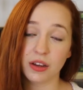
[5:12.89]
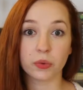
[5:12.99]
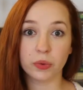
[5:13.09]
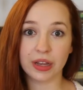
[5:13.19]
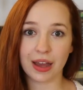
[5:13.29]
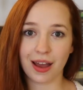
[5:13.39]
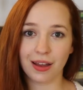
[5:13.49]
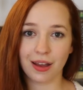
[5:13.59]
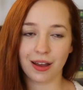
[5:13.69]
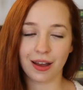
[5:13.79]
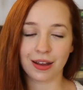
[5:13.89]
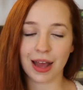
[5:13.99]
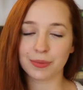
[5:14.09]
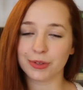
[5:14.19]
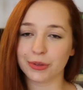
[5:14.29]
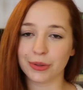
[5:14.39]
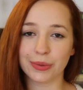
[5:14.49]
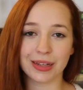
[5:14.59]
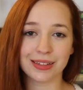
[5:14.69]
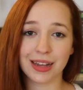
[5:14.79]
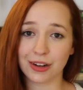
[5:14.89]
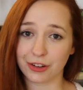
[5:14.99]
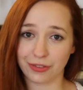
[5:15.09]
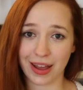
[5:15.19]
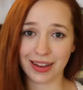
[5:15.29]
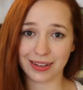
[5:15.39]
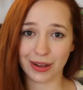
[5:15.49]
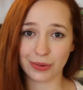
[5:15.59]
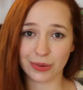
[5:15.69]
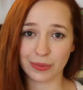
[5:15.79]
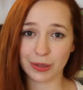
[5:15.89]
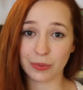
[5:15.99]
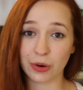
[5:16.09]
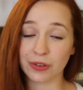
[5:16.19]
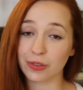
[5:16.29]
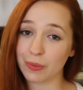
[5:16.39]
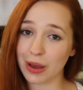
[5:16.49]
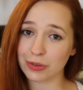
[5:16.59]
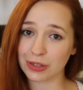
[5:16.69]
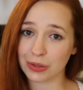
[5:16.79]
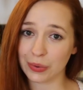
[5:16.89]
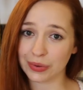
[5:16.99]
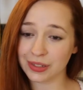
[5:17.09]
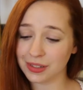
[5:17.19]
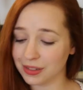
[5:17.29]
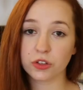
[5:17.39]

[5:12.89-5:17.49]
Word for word: Ria, an absolutely terrifying young woman born of the Mountain Lords.